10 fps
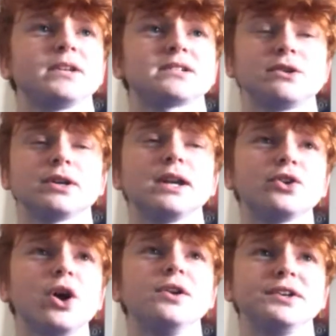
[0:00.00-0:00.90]
It's looking
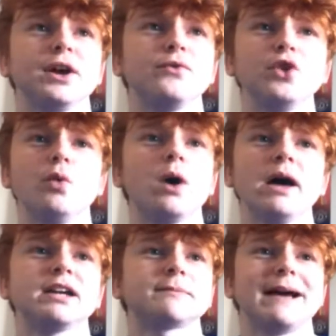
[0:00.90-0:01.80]
good, not what
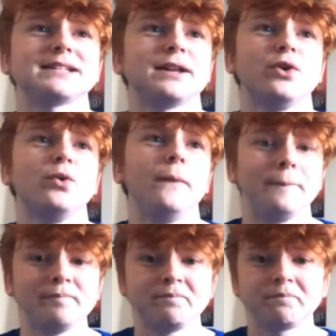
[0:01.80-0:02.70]
I expected at all.
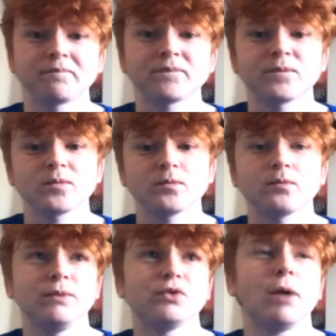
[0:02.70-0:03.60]

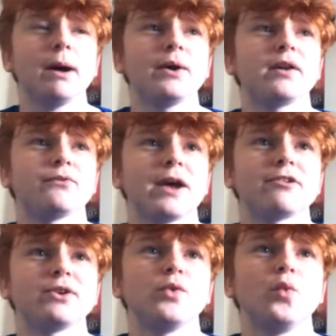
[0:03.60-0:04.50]
They've come out in a
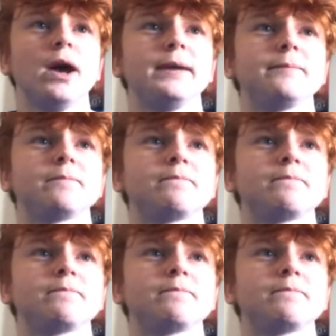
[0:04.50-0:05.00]
very good way.